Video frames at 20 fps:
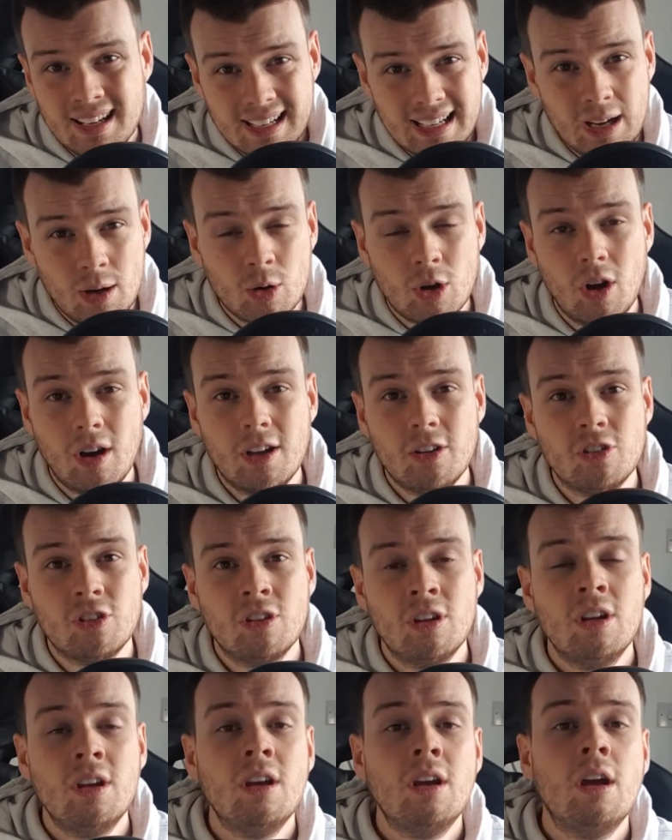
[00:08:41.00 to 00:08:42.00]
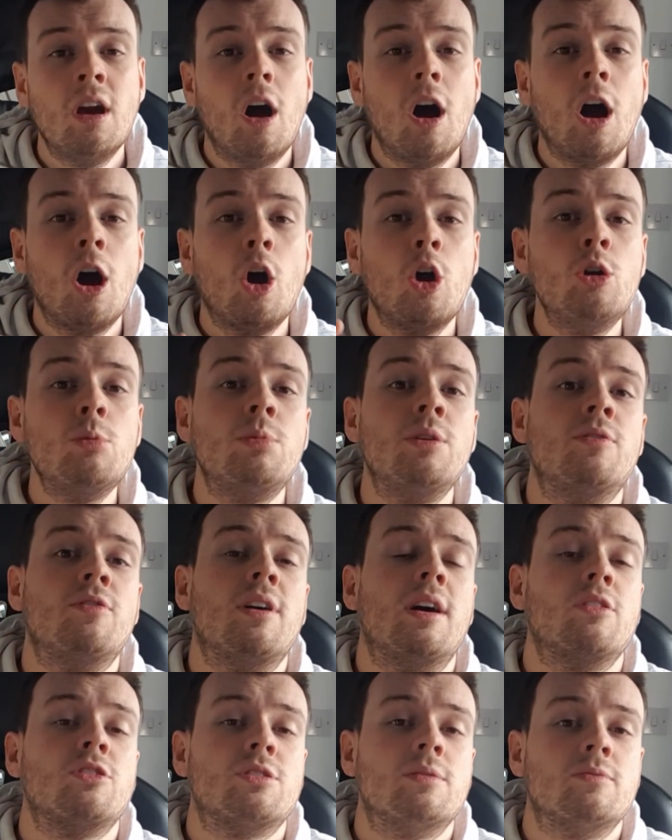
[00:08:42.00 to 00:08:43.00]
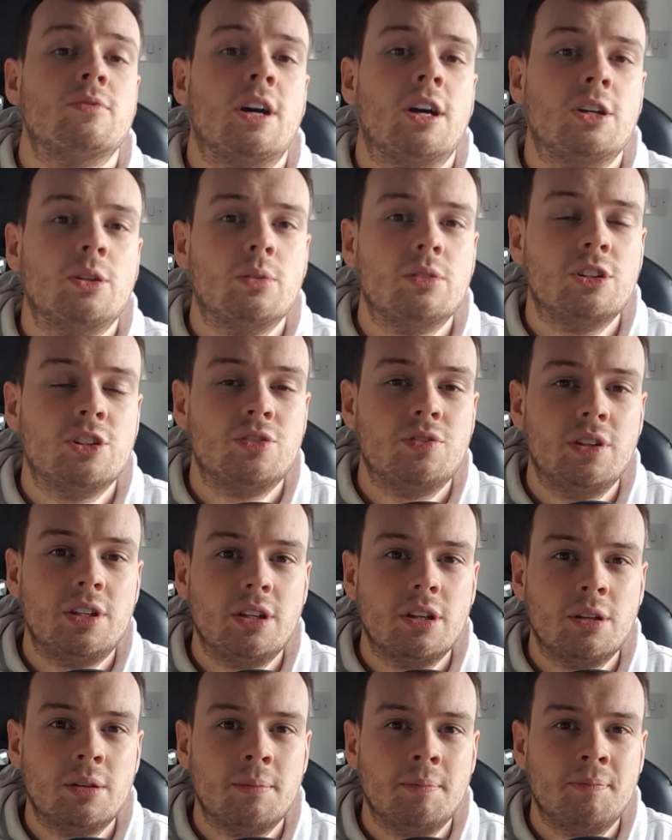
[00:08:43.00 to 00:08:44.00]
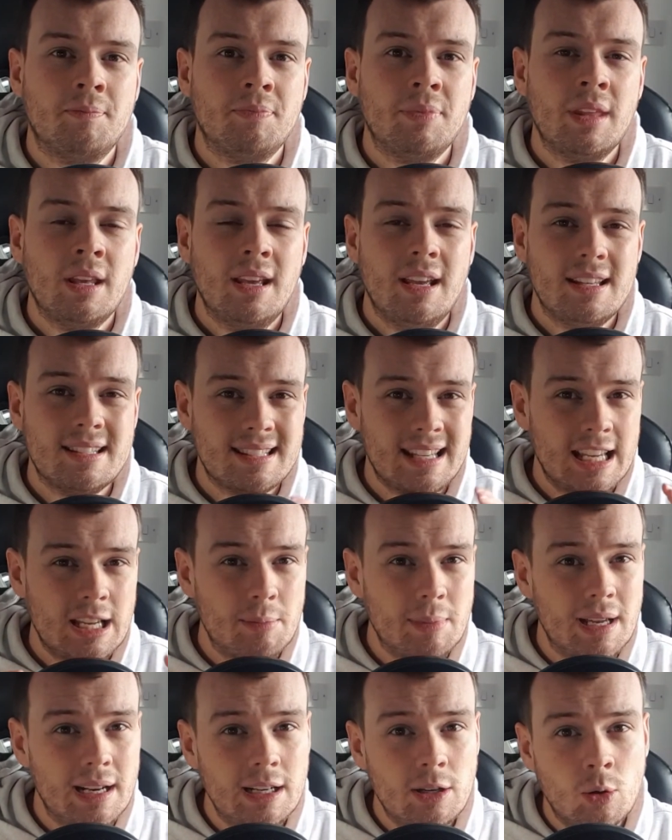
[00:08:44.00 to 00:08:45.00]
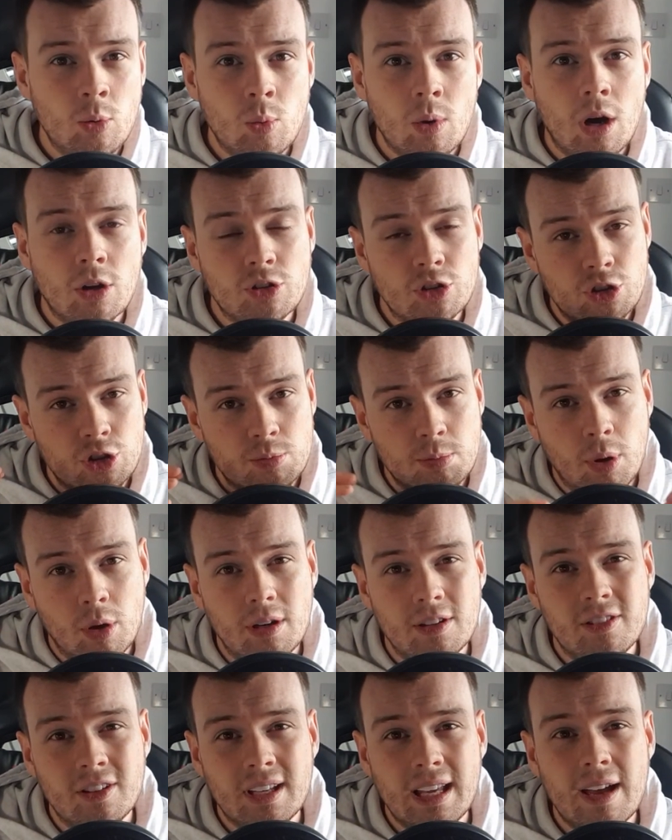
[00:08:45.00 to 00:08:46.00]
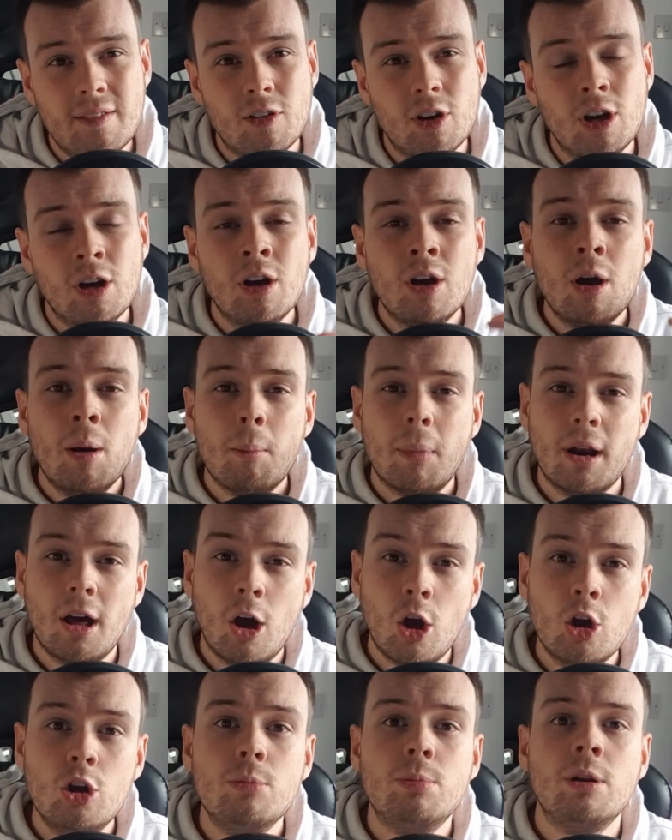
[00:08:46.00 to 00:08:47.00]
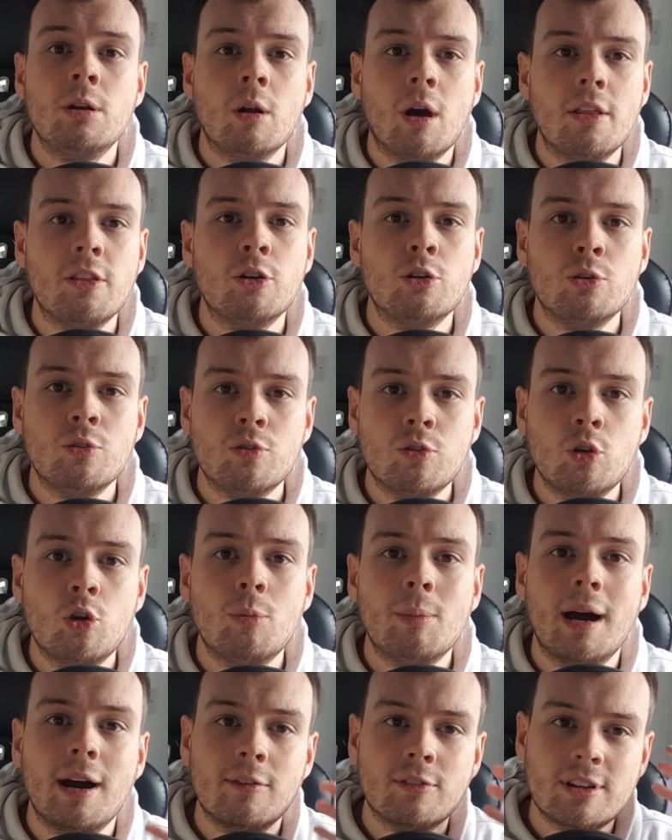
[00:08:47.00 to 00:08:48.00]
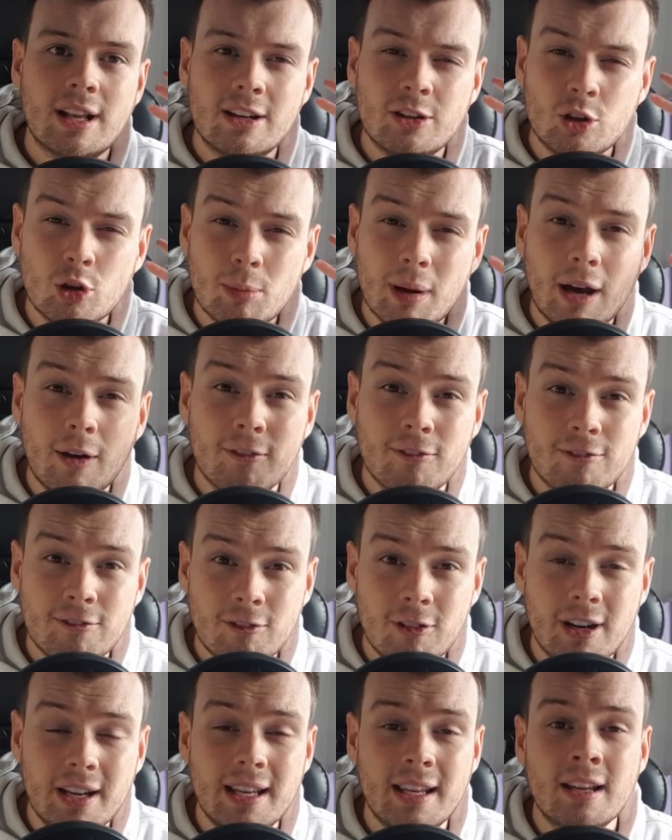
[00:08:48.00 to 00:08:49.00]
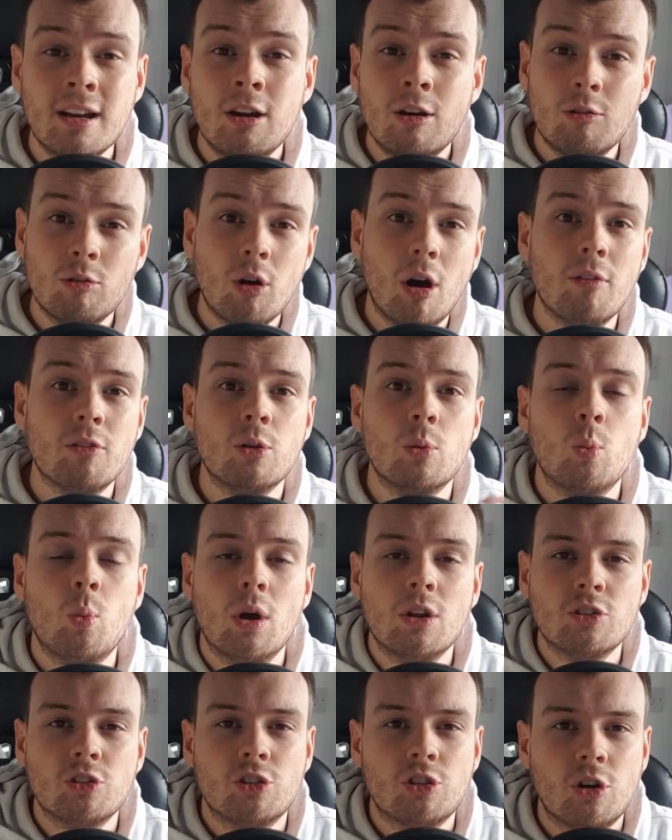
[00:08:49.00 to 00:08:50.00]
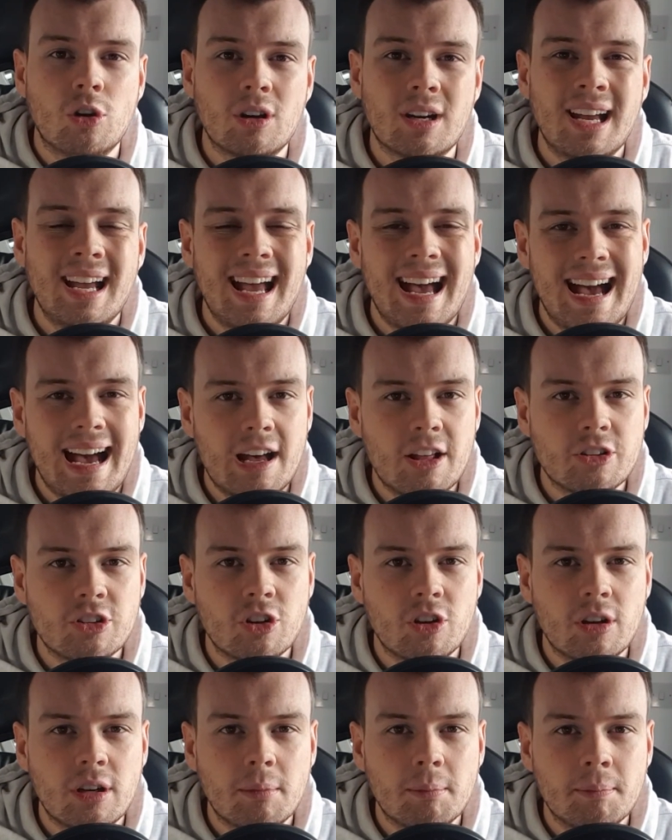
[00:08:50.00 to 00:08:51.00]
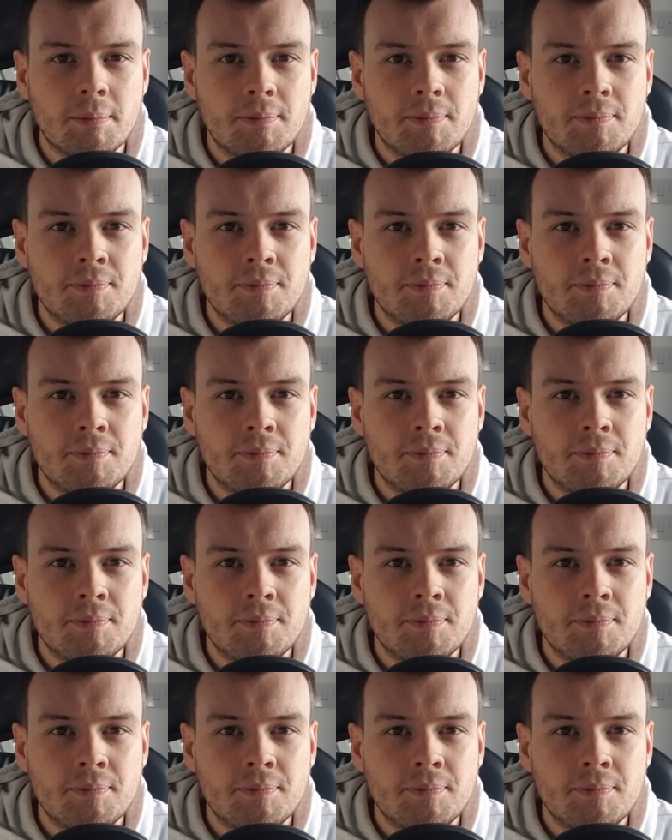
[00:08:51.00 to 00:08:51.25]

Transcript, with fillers: Now guys, I hope you found some value in this video. It's taken me a little while to just pull it together, but I hope you like the new format of telling you about 3 rather than 1 stock at a time.